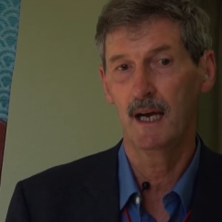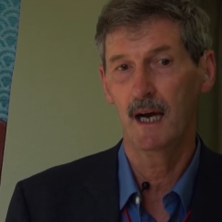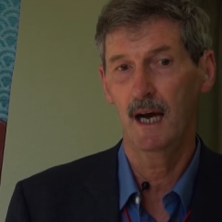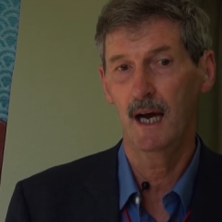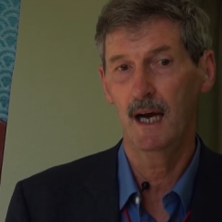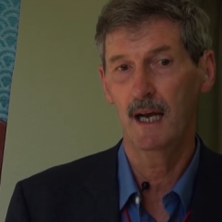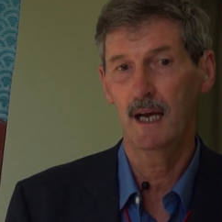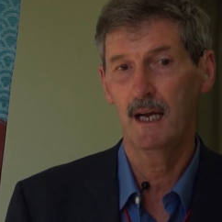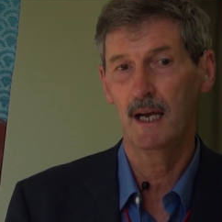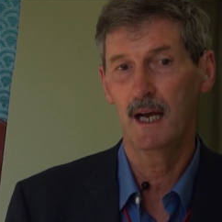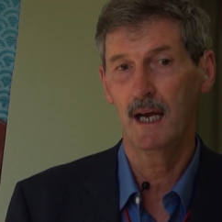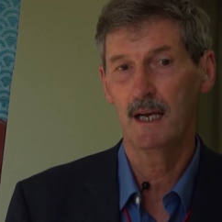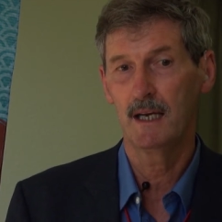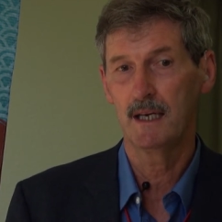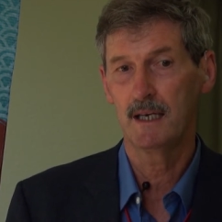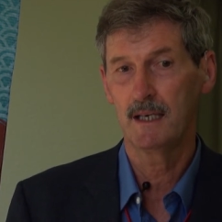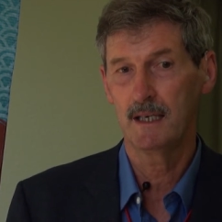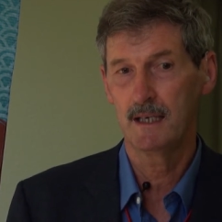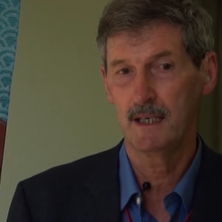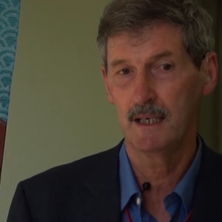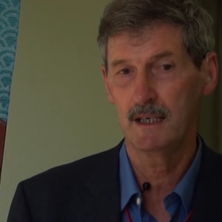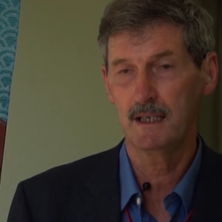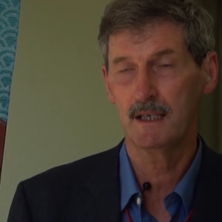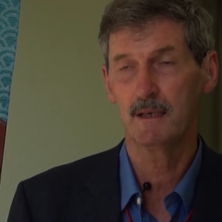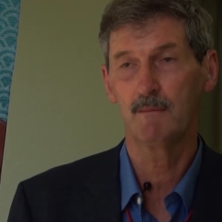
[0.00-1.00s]
I
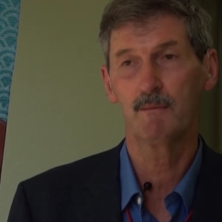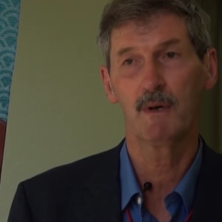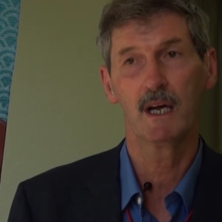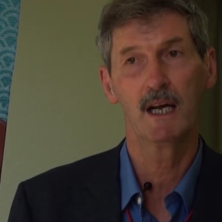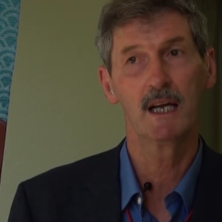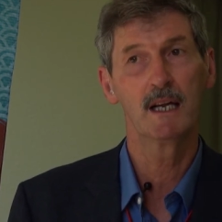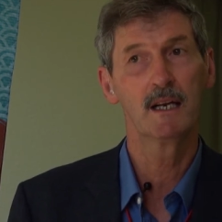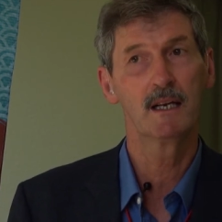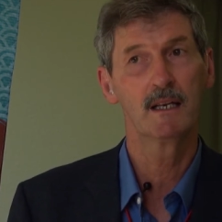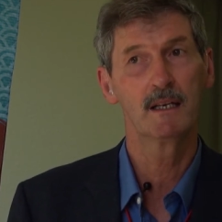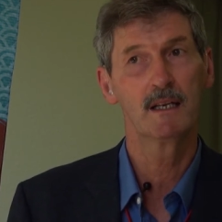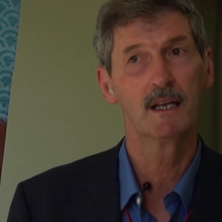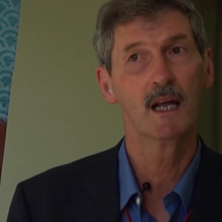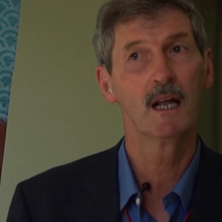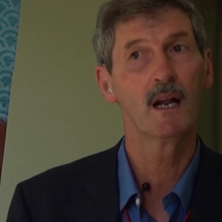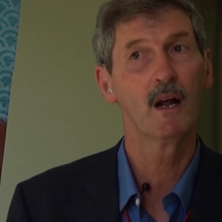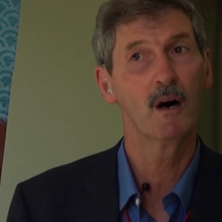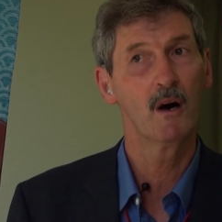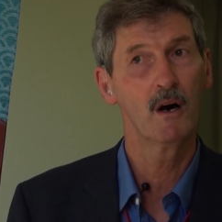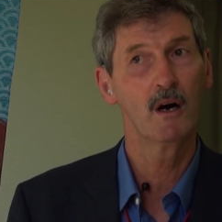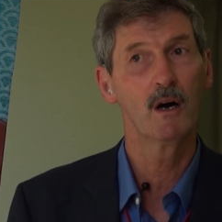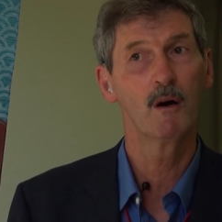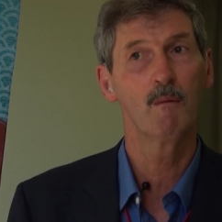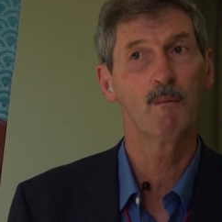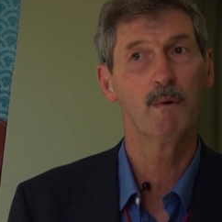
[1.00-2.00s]
anticipate that
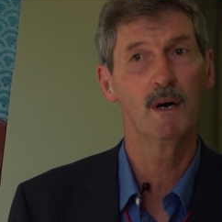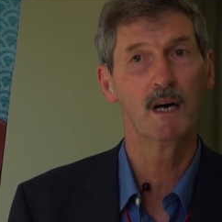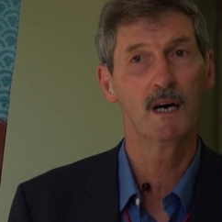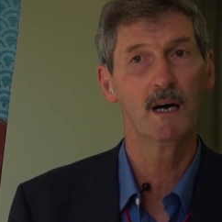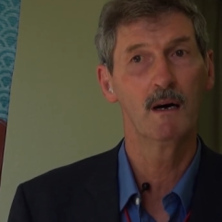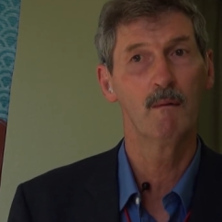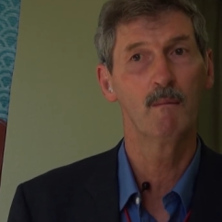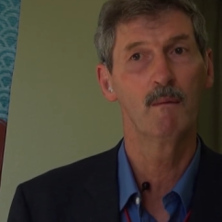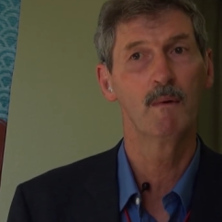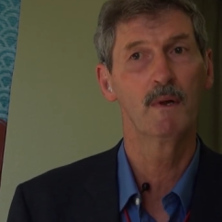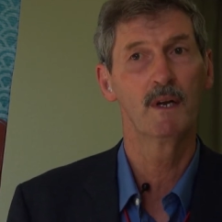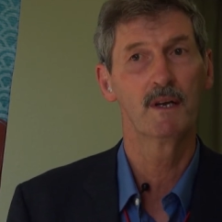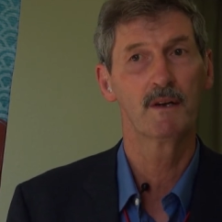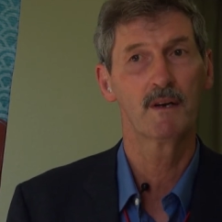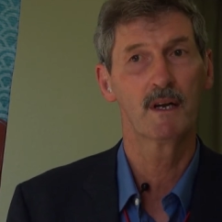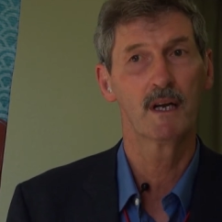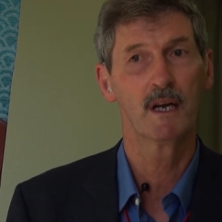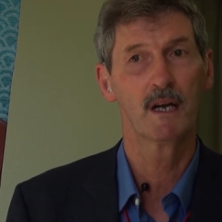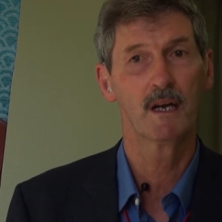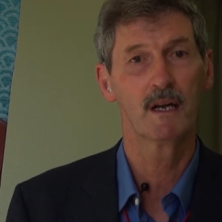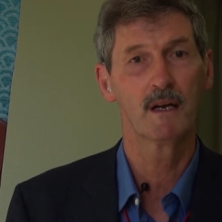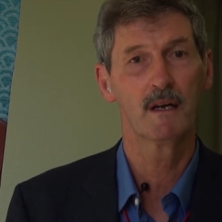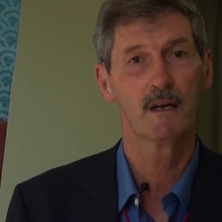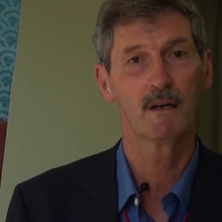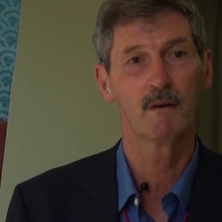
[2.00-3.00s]
oil palm is
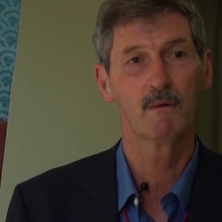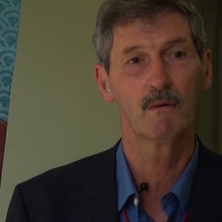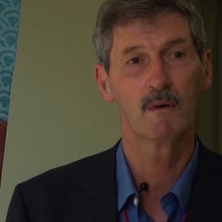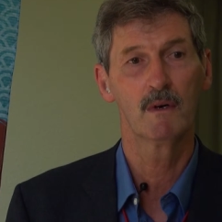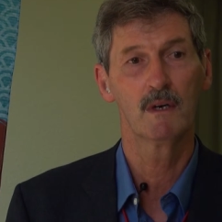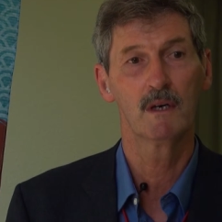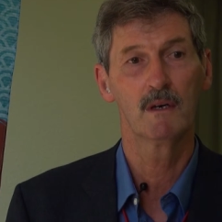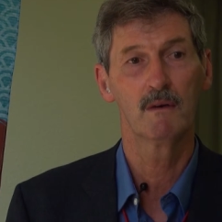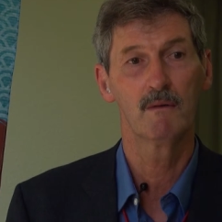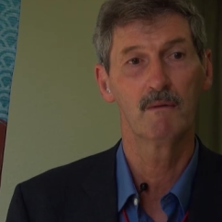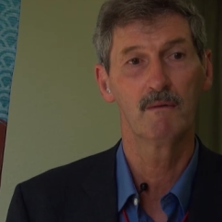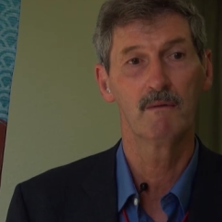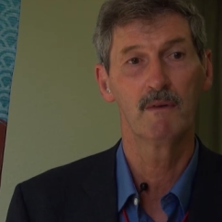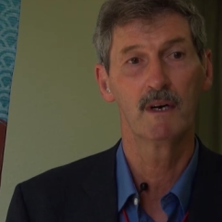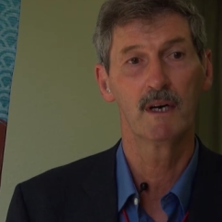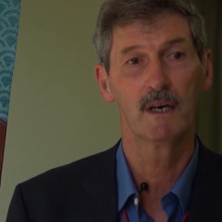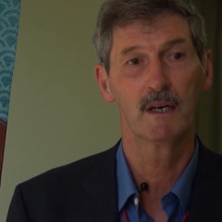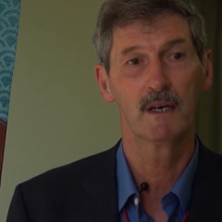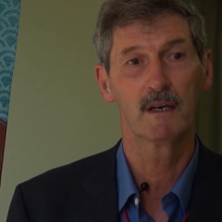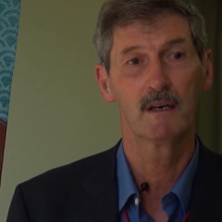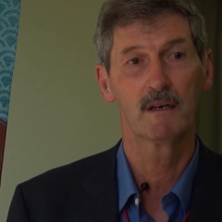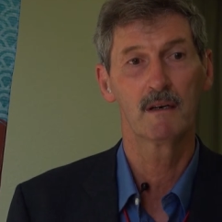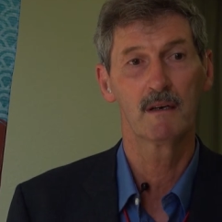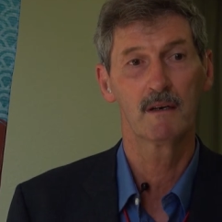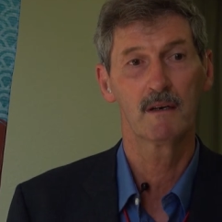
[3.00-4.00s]
going to work
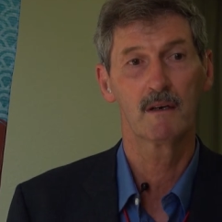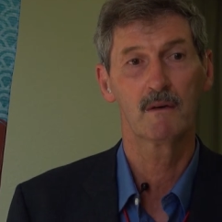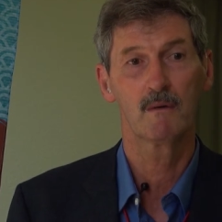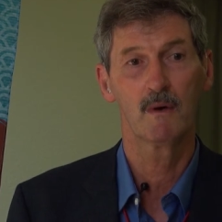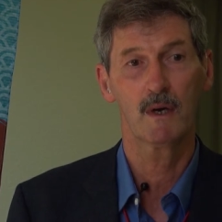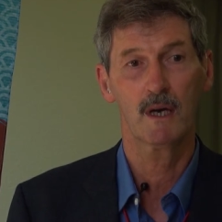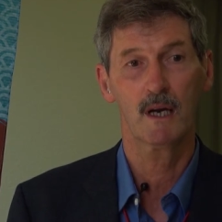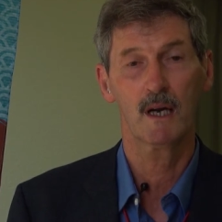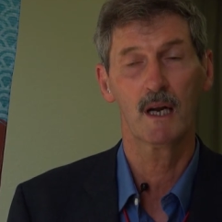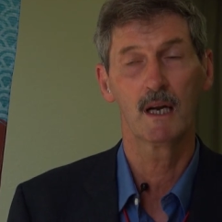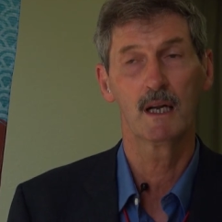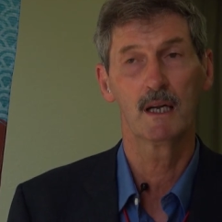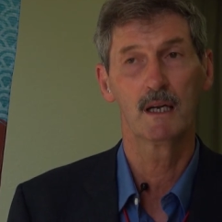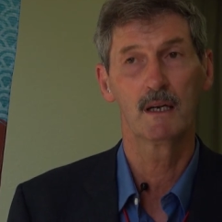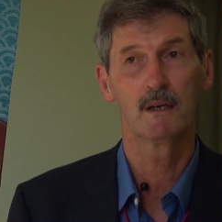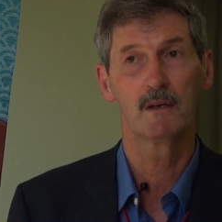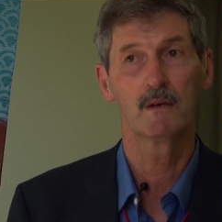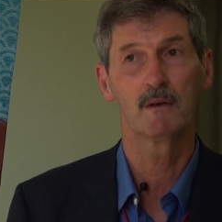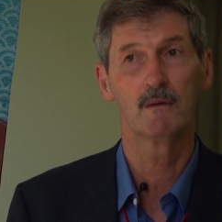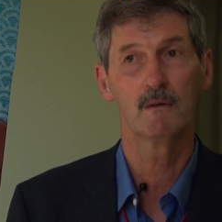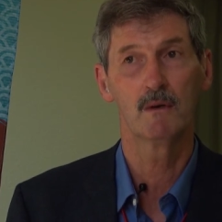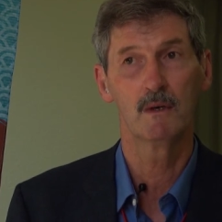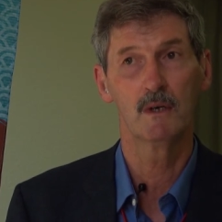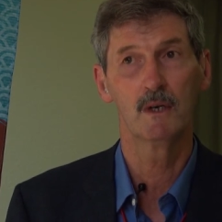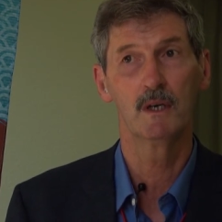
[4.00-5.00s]
very quickly
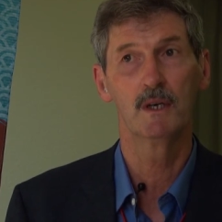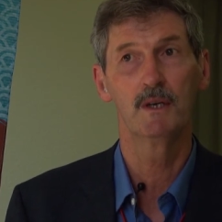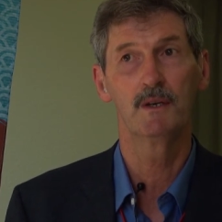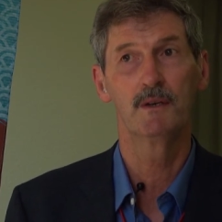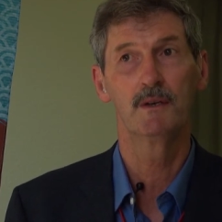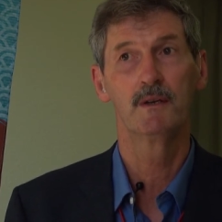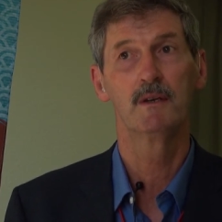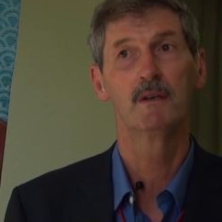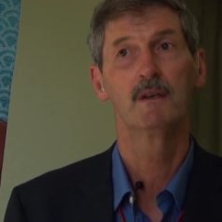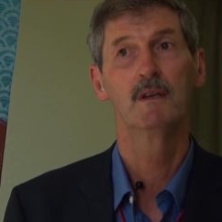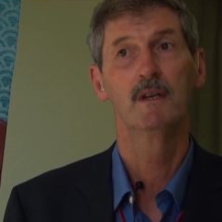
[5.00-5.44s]
towards